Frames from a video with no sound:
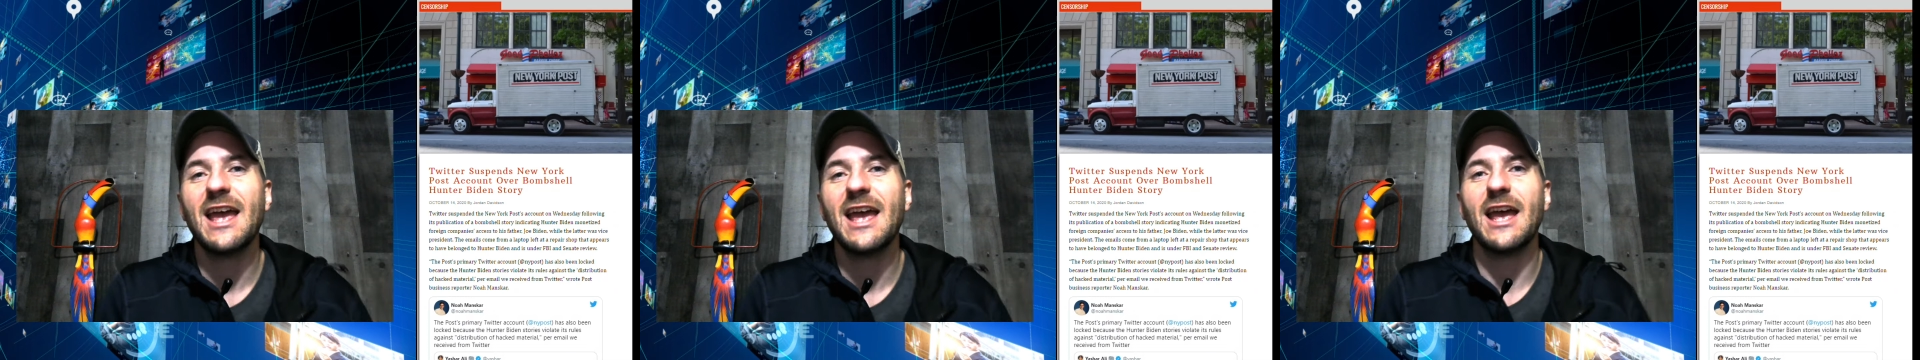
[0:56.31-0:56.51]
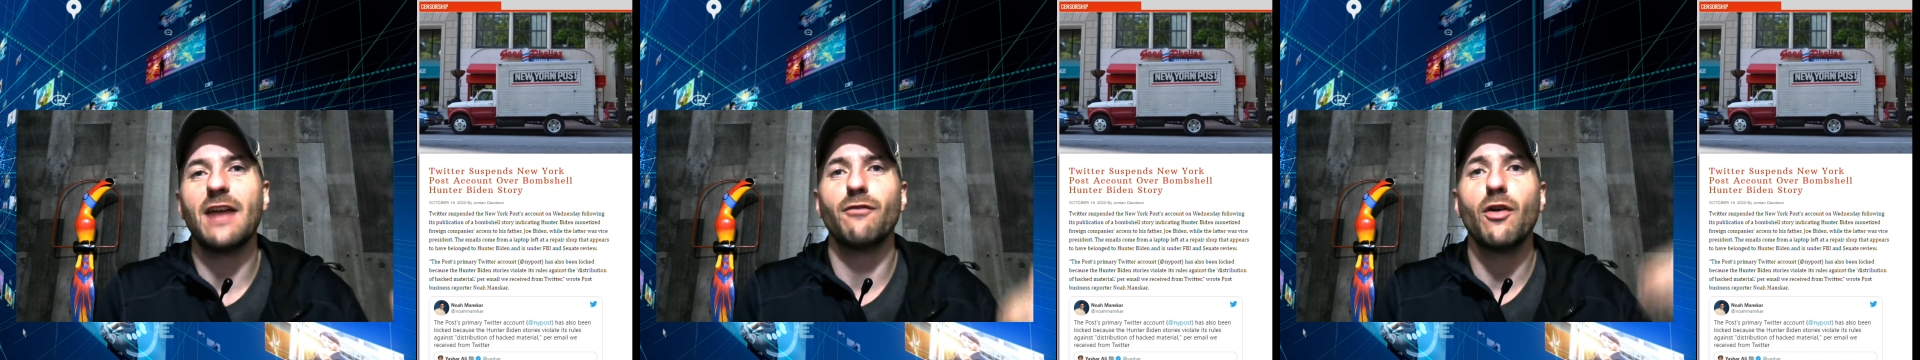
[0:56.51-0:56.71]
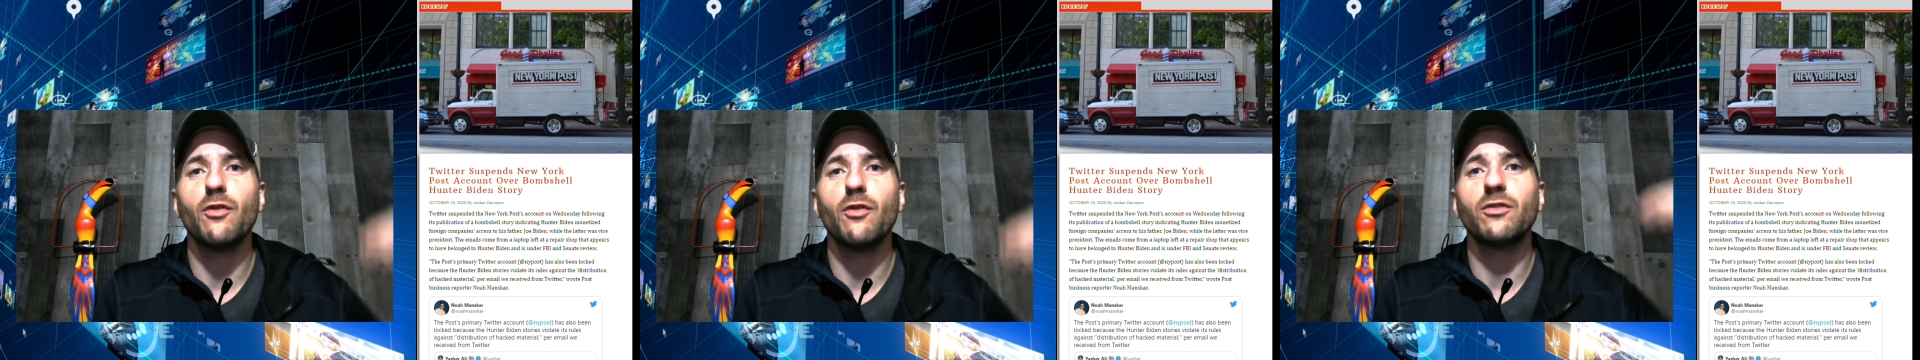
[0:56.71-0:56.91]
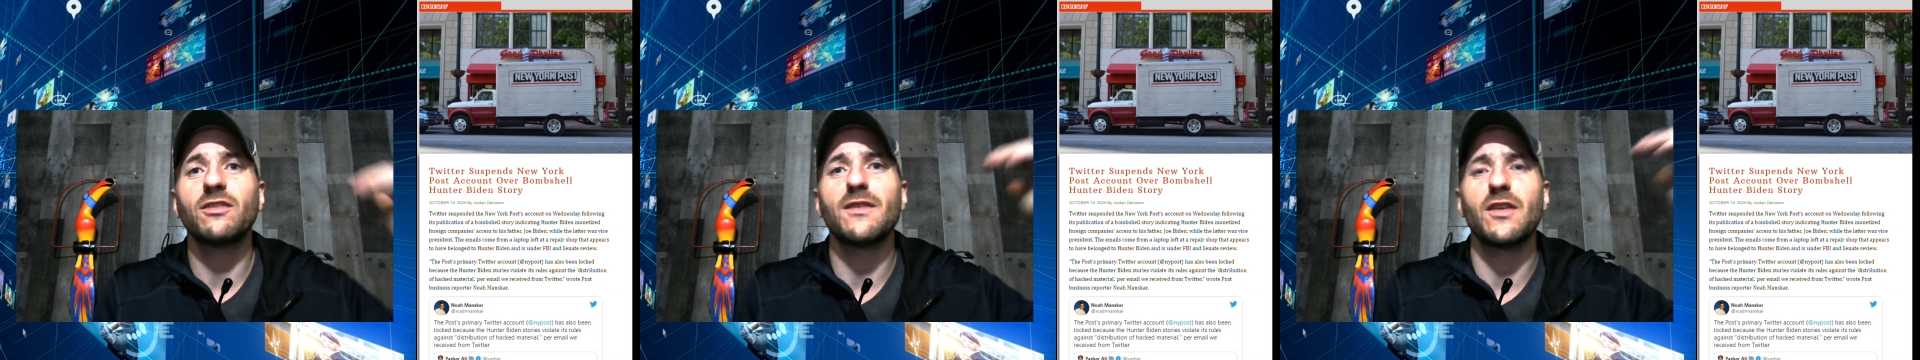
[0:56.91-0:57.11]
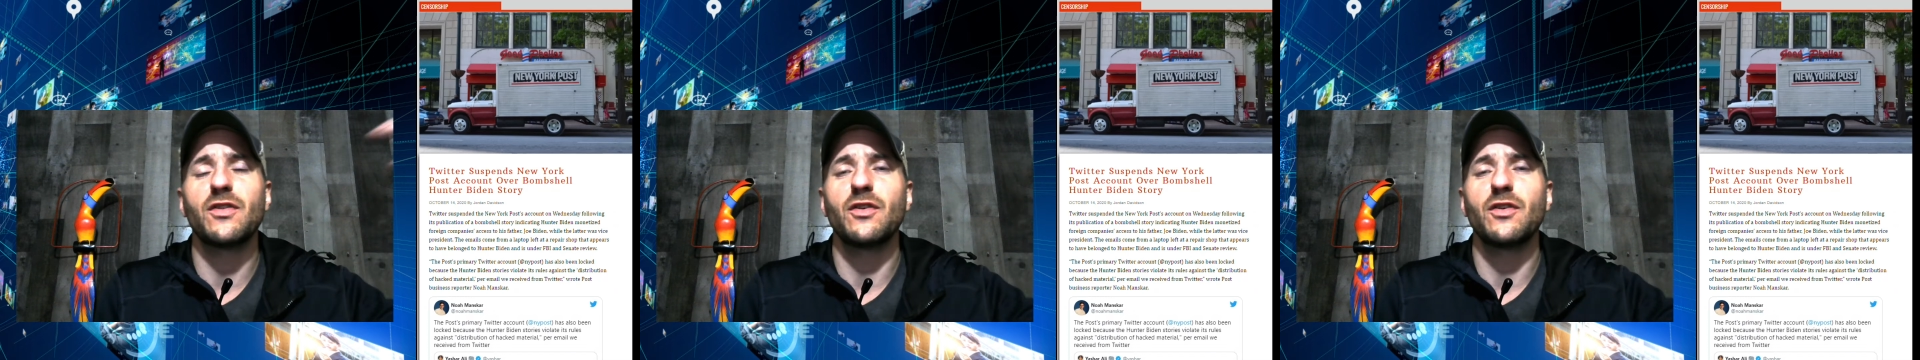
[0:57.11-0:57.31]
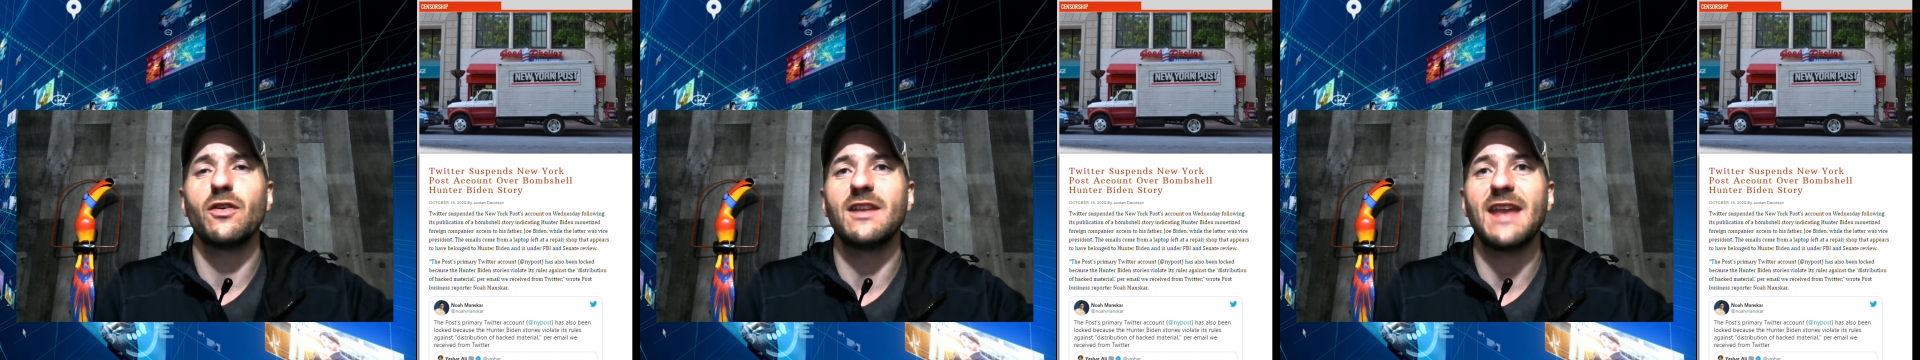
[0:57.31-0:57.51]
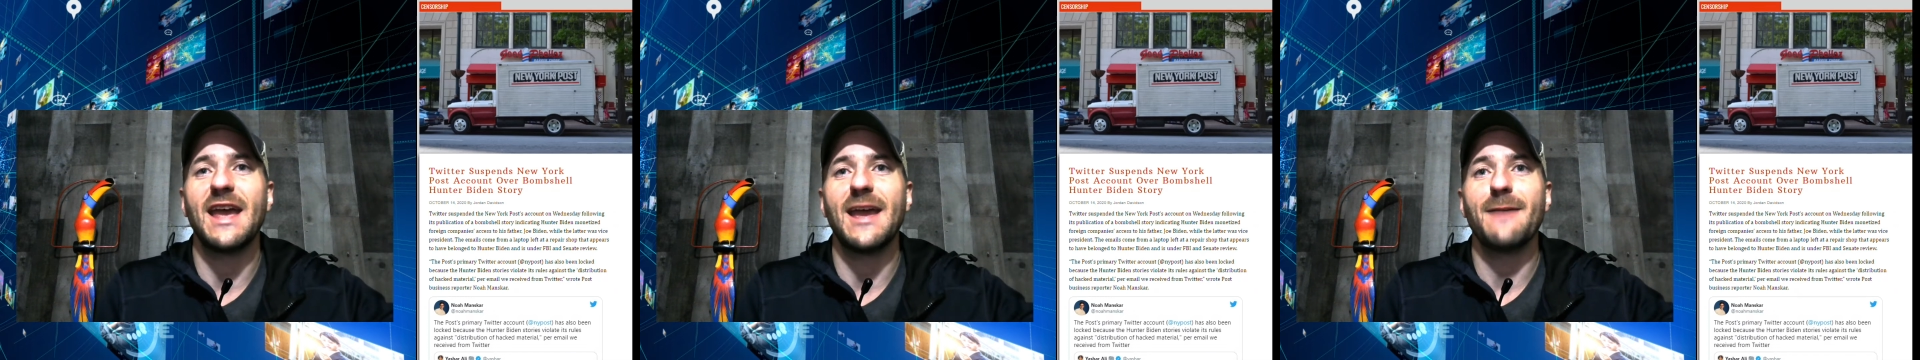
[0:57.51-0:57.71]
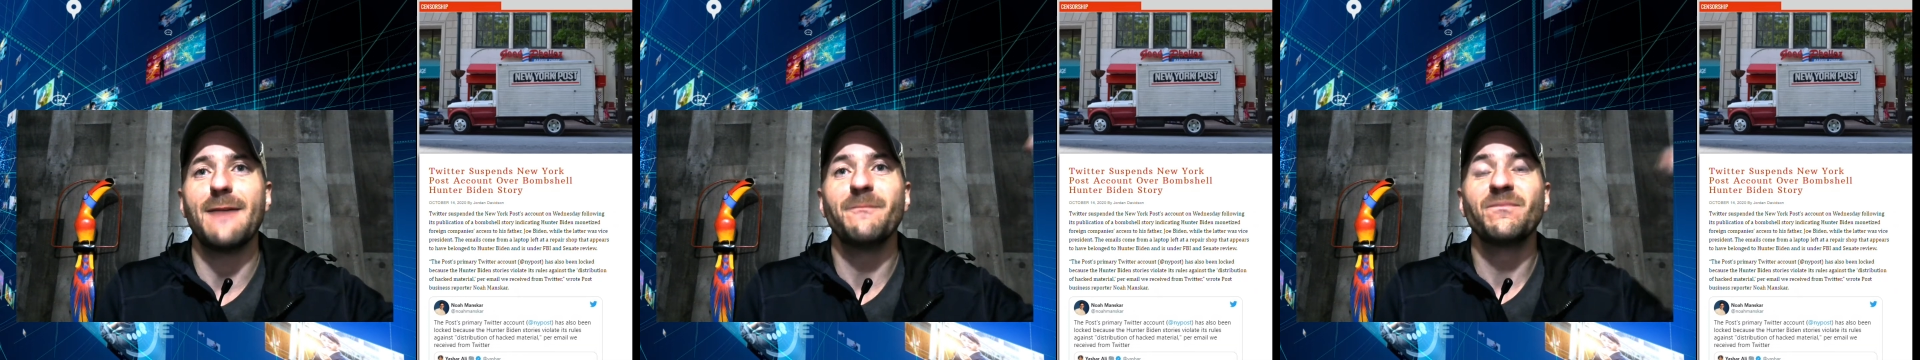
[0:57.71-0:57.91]
and rose on the third
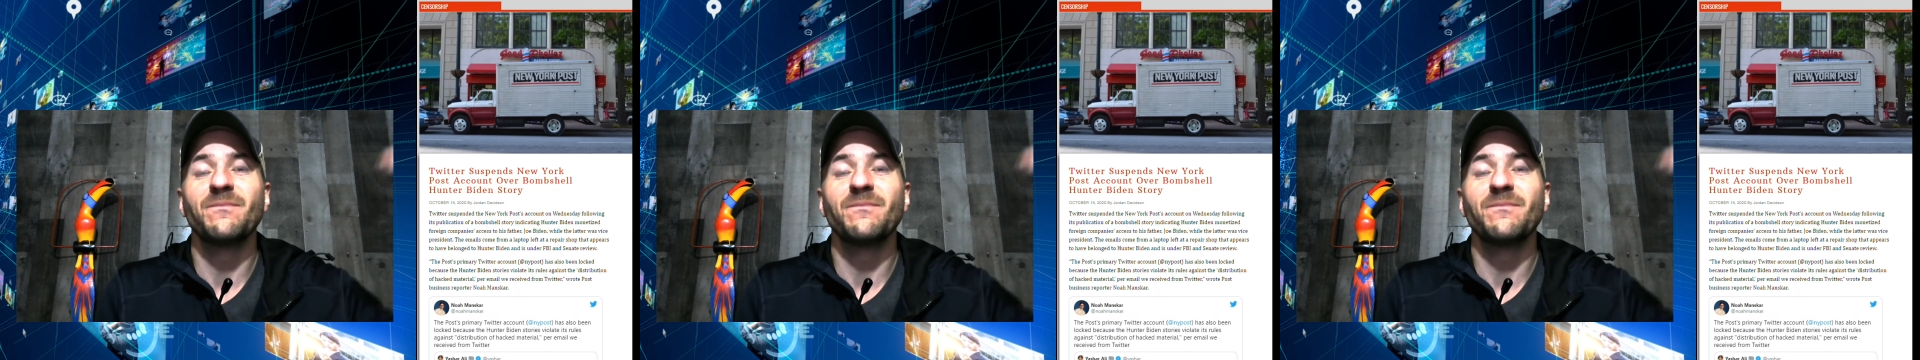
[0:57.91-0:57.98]
day.